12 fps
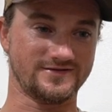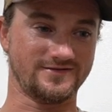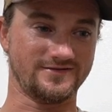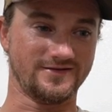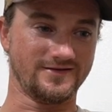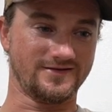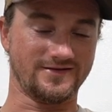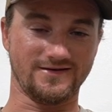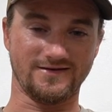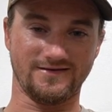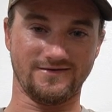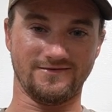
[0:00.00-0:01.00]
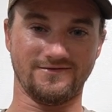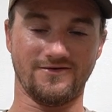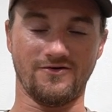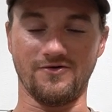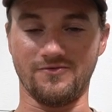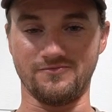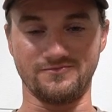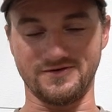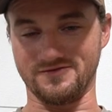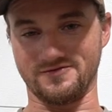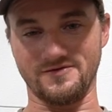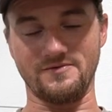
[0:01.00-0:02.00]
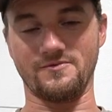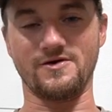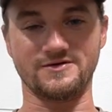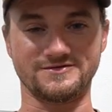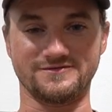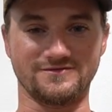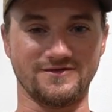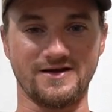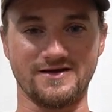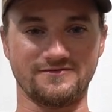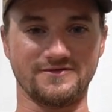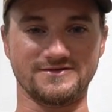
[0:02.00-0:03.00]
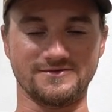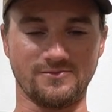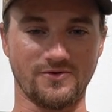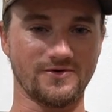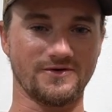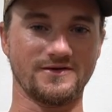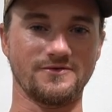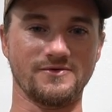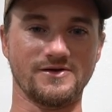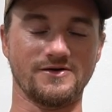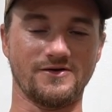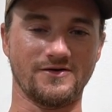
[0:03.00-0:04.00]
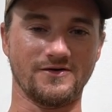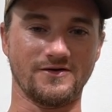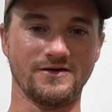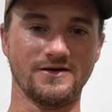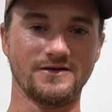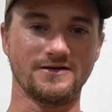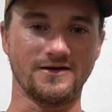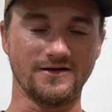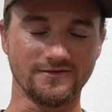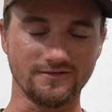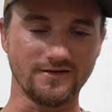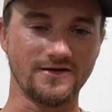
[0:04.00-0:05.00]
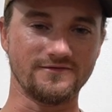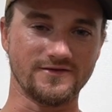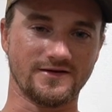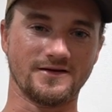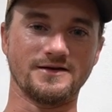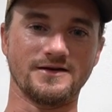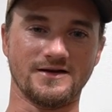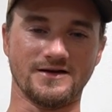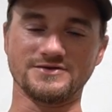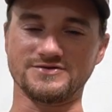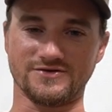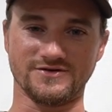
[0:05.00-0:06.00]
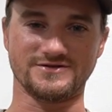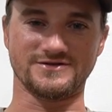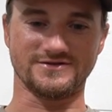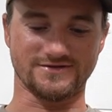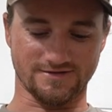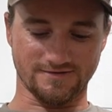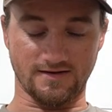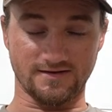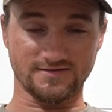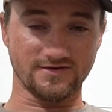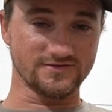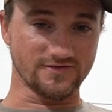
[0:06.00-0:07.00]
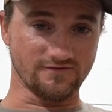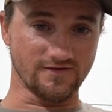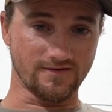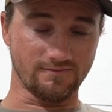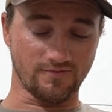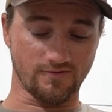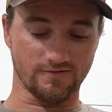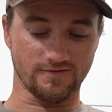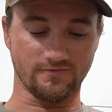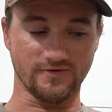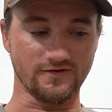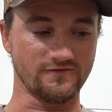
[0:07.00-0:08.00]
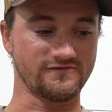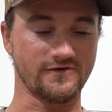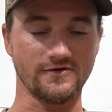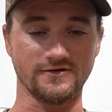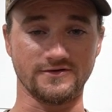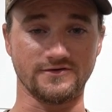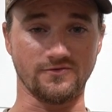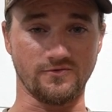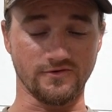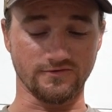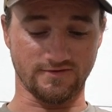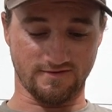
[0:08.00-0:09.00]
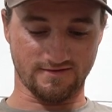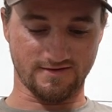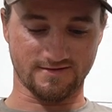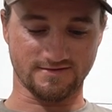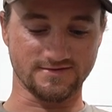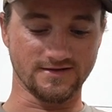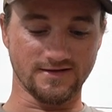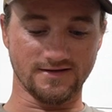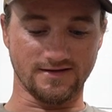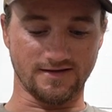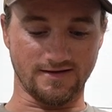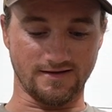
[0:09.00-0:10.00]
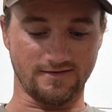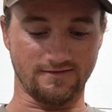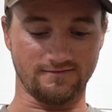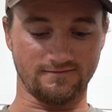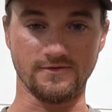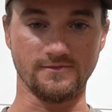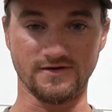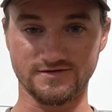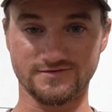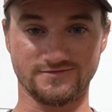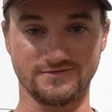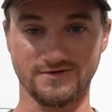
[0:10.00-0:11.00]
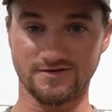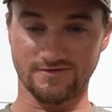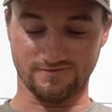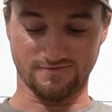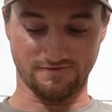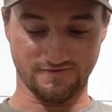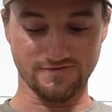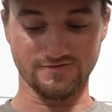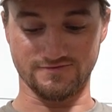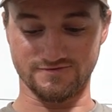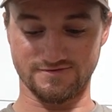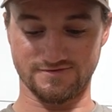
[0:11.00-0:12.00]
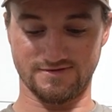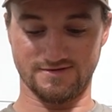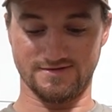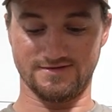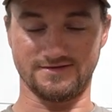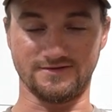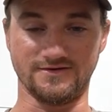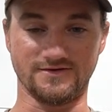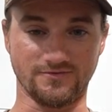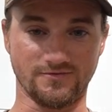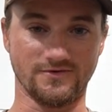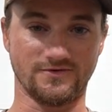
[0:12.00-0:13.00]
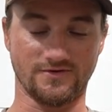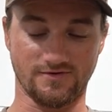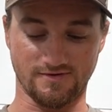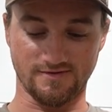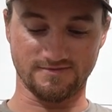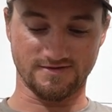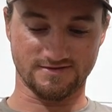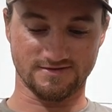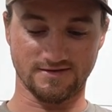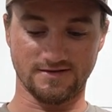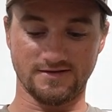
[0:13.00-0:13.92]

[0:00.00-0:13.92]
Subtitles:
and all different walks of life. It's important that we are loving as Christians, and it's also very important that we don't fall into worldly things, and we must refuse to let the world corrupt us.